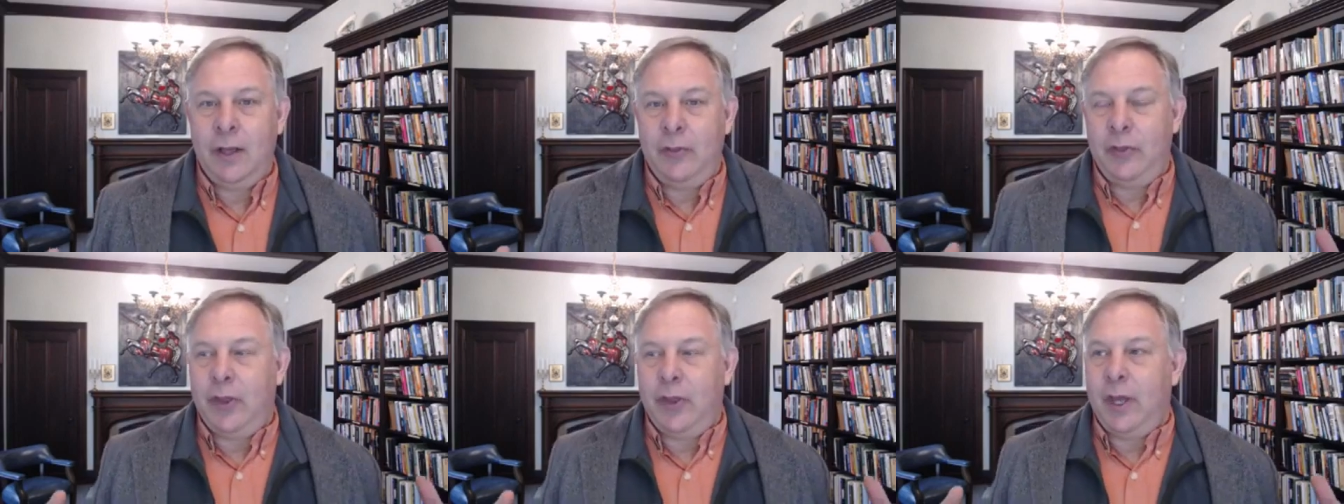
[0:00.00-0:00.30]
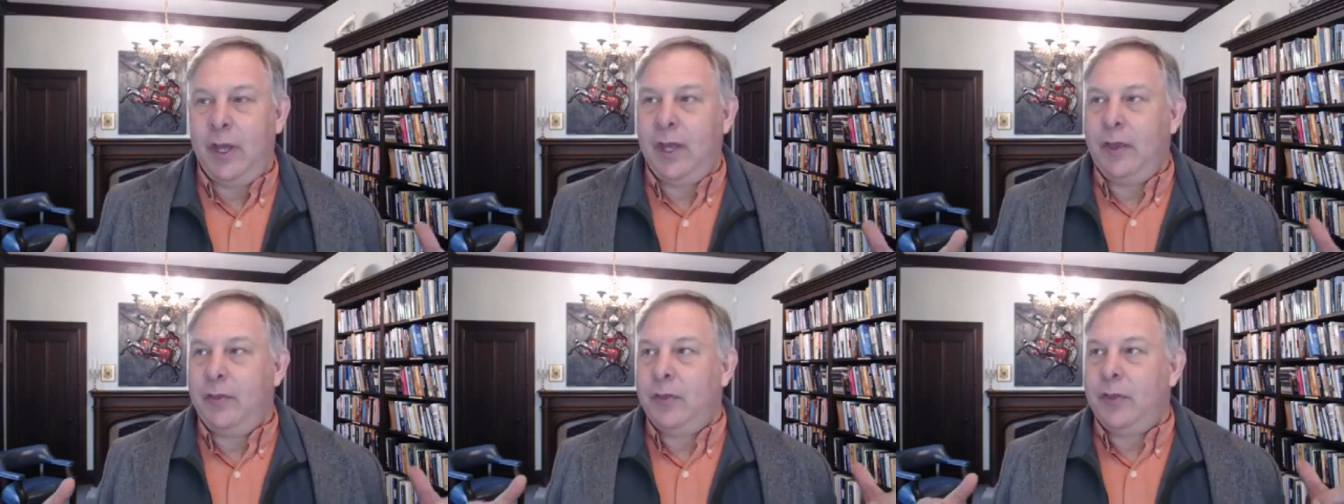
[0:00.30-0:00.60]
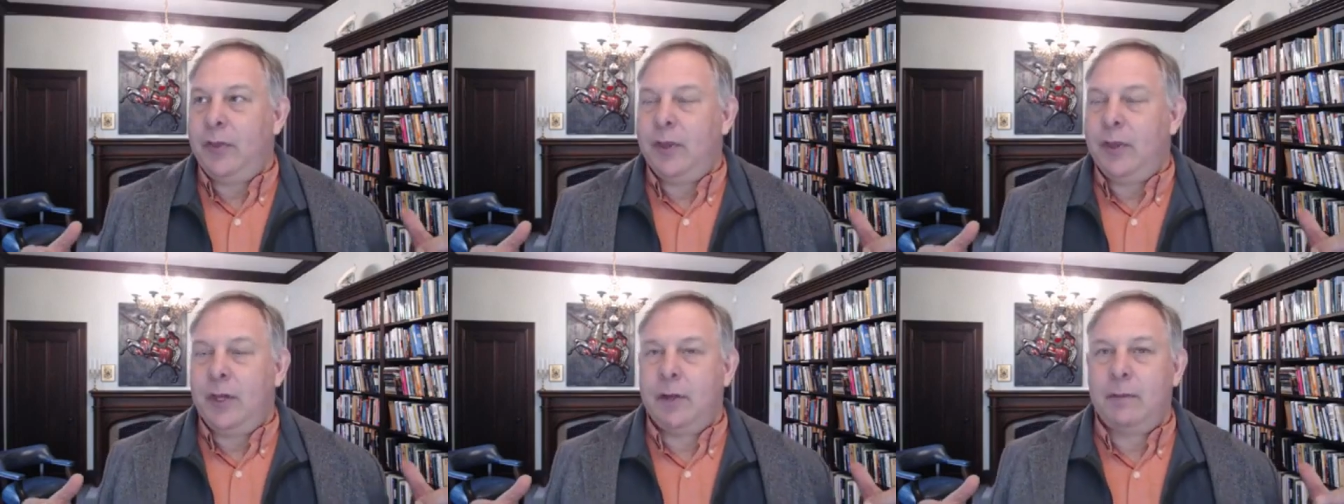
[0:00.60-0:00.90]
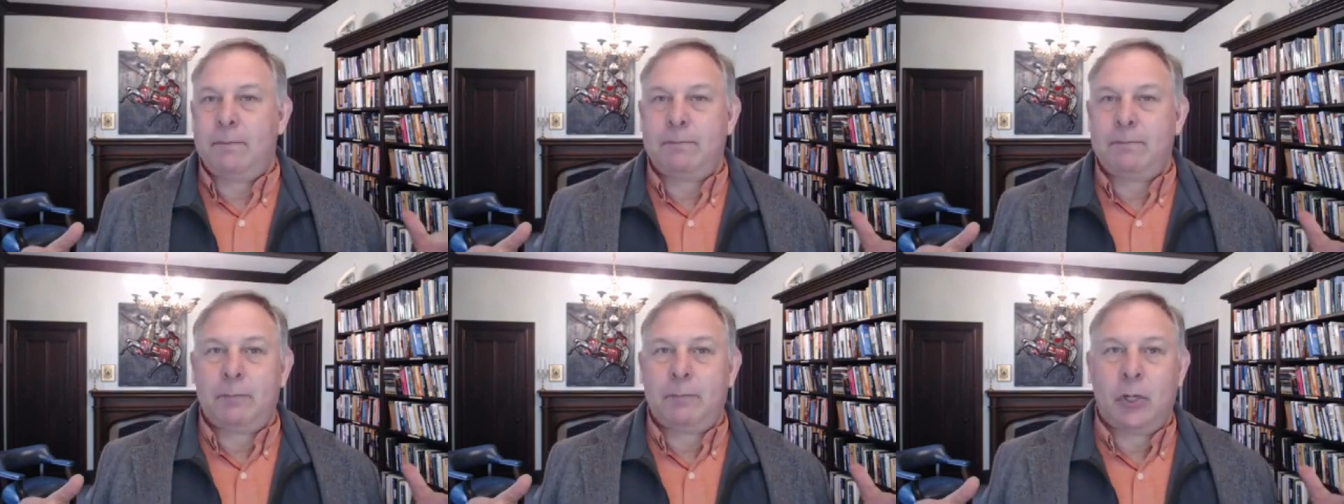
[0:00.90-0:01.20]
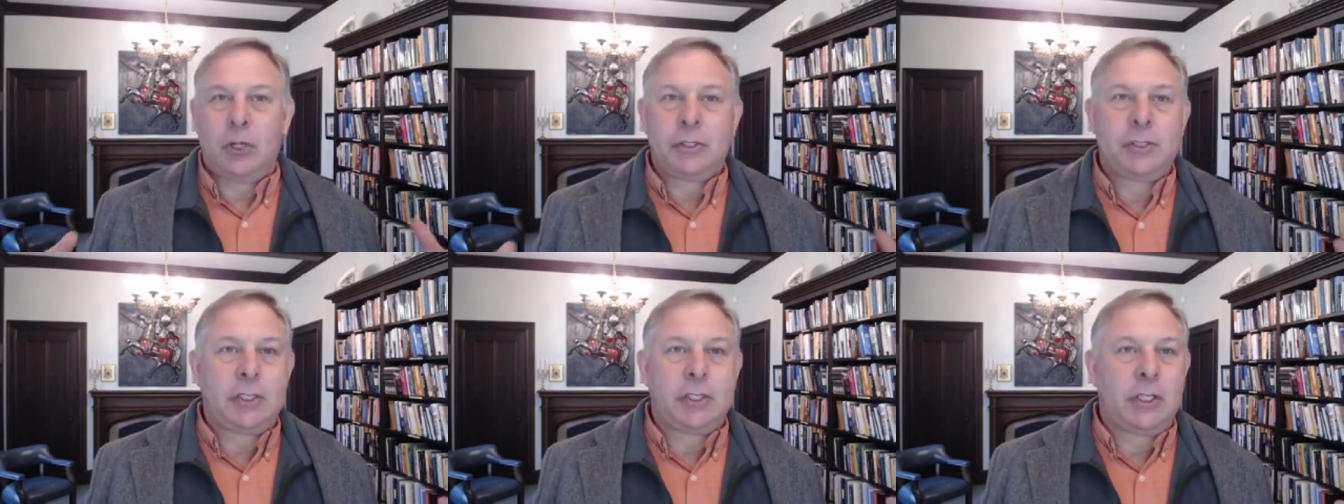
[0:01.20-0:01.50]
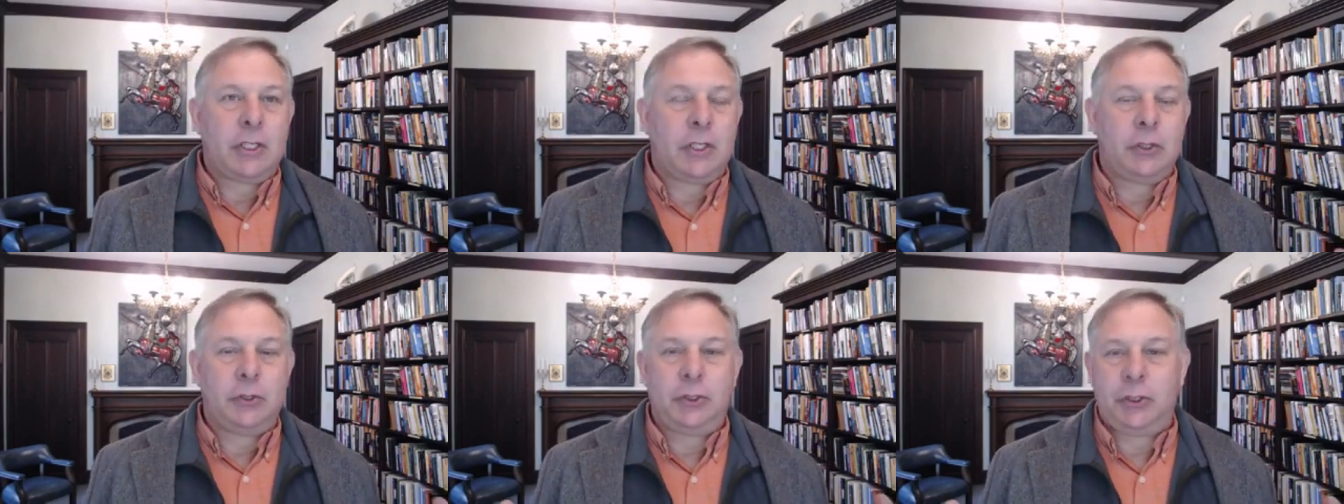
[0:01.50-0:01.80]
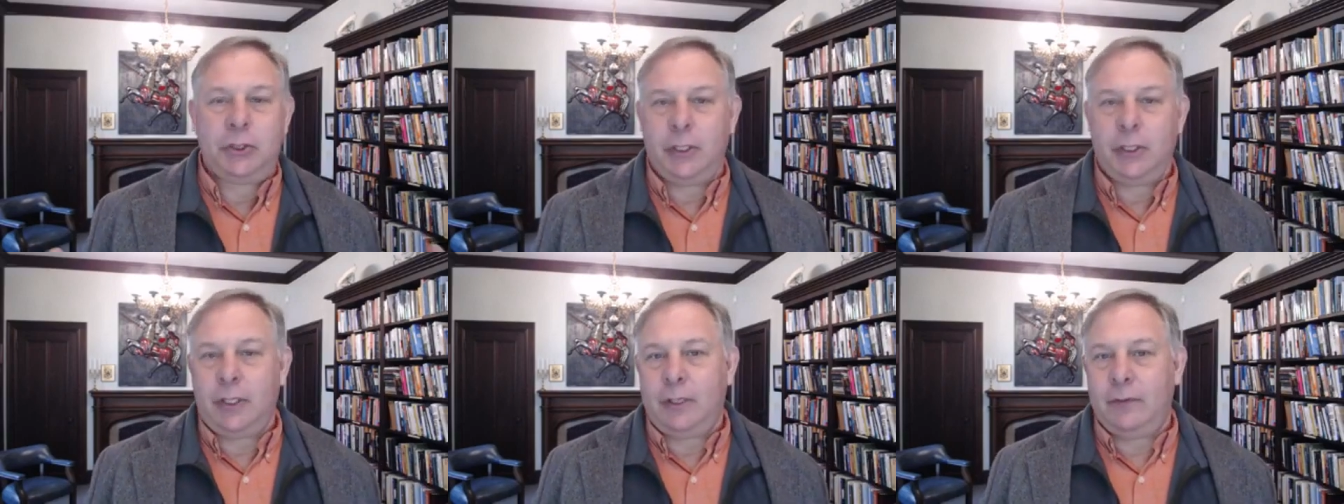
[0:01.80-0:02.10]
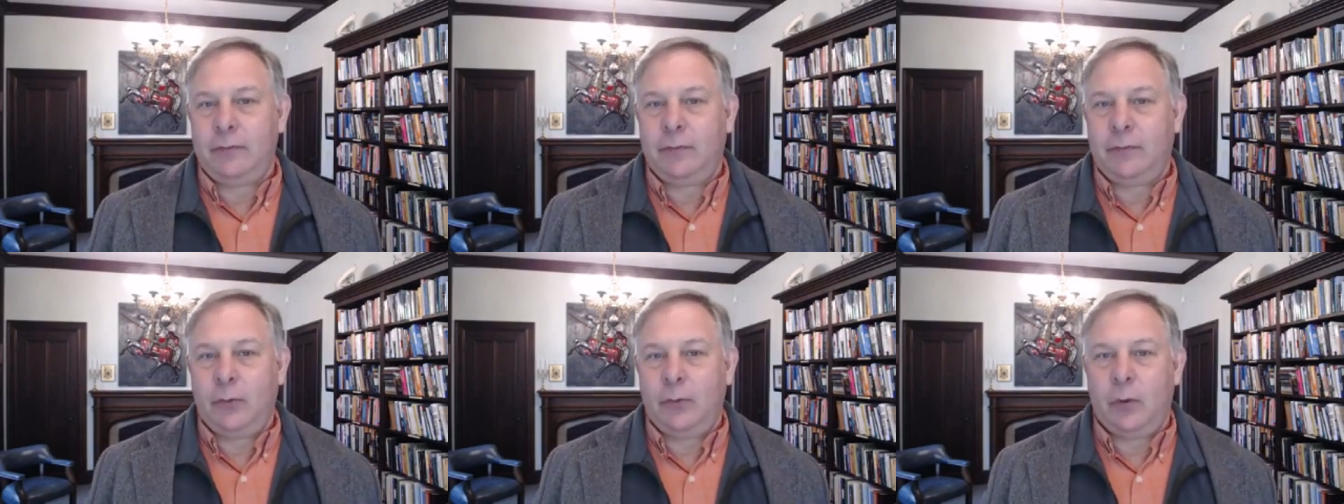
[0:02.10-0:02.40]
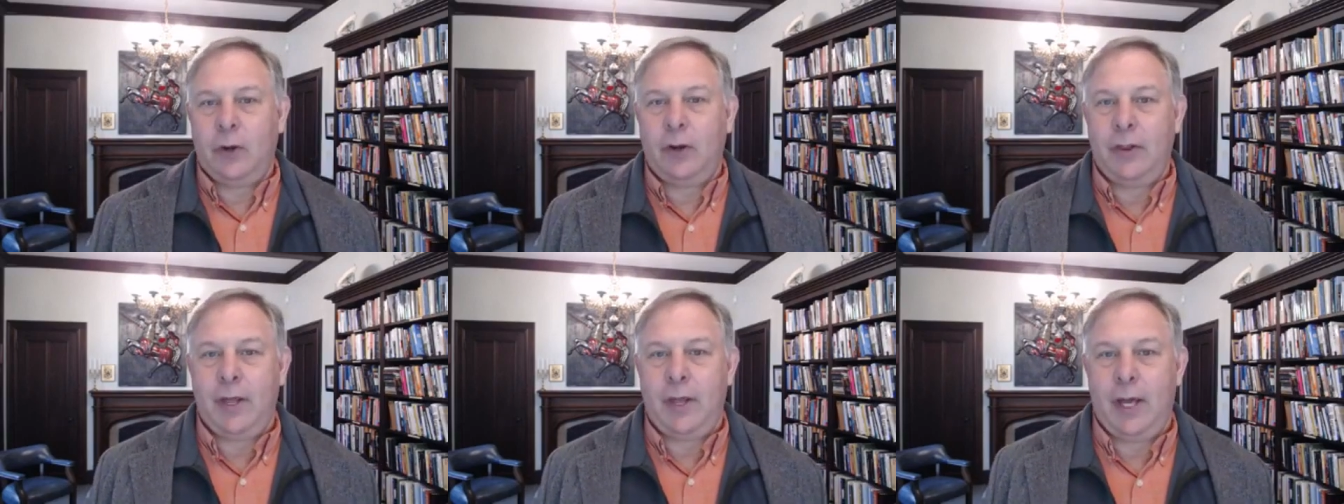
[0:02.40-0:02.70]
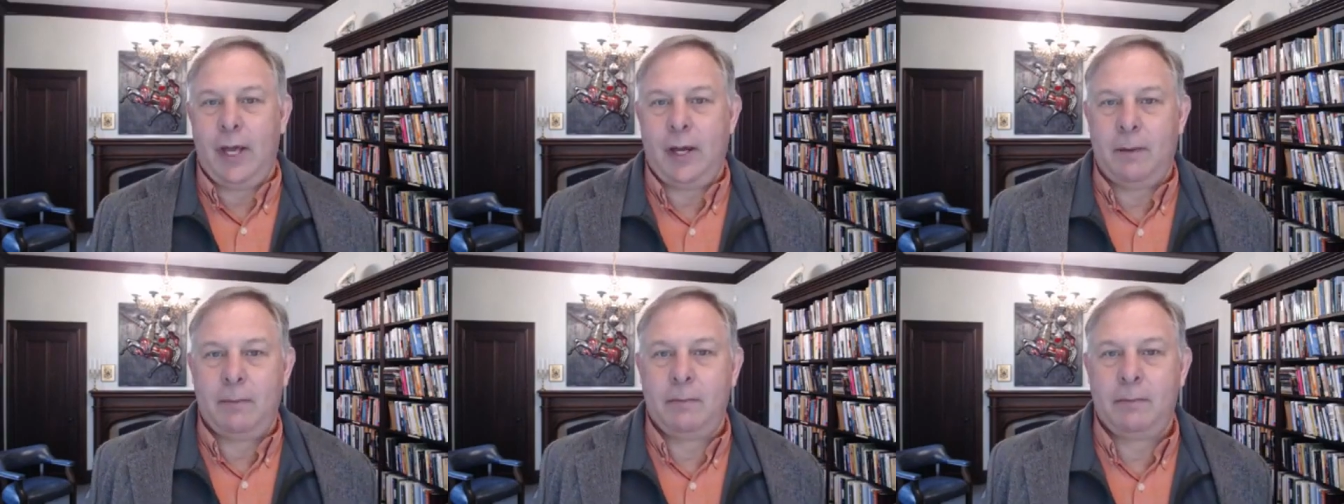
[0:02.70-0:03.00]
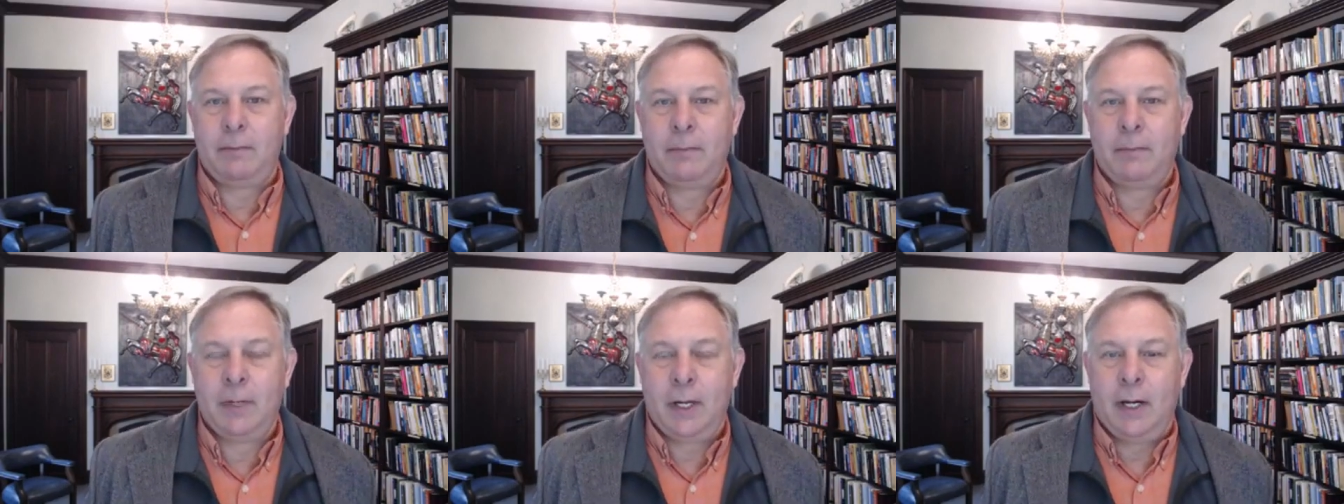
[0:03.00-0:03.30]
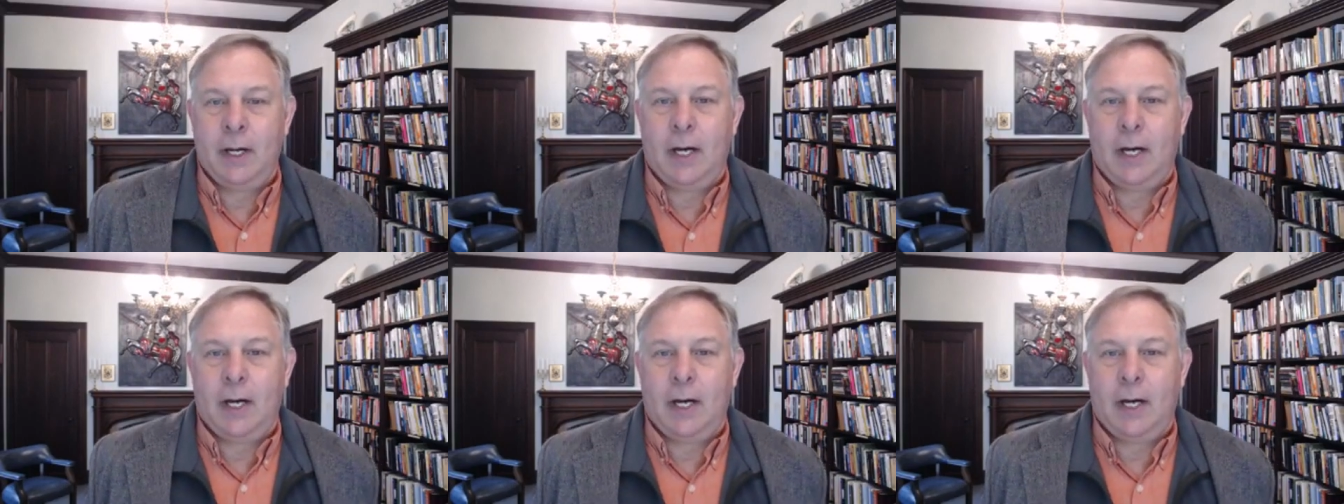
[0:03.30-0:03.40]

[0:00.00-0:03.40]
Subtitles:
the persecution for them